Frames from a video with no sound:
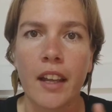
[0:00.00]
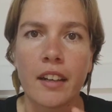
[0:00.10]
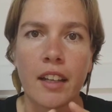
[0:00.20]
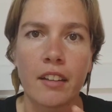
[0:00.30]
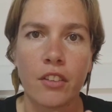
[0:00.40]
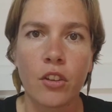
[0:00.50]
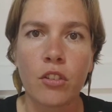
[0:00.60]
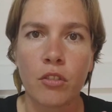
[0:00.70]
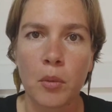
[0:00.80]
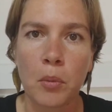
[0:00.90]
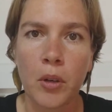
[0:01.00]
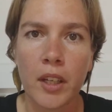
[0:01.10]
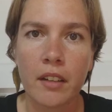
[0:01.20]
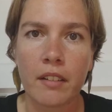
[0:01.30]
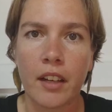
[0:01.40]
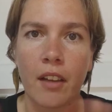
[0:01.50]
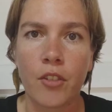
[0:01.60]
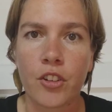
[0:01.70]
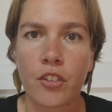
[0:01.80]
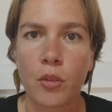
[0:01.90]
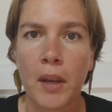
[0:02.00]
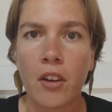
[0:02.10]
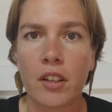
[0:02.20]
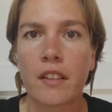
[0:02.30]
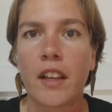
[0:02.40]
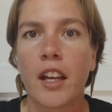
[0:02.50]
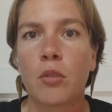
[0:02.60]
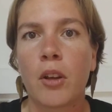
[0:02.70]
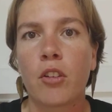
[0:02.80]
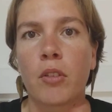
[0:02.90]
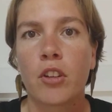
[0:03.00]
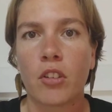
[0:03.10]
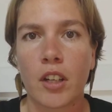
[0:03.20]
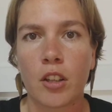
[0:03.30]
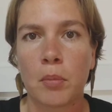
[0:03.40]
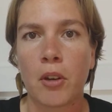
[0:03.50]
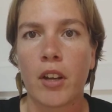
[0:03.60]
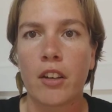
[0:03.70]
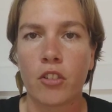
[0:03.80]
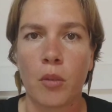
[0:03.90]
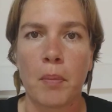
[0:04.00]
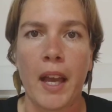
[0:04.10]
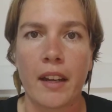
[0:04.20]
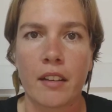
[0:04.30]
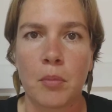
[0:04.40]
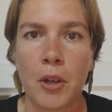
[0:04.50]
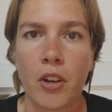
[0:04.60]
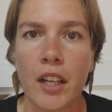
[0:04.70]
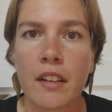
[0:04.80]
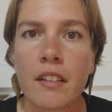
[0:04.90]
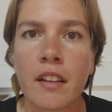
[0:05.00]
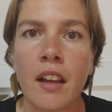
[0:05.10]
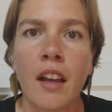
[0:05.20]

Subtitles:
and it takes those 3 points and averages them out and decides whether it was a good experience or a bad experience.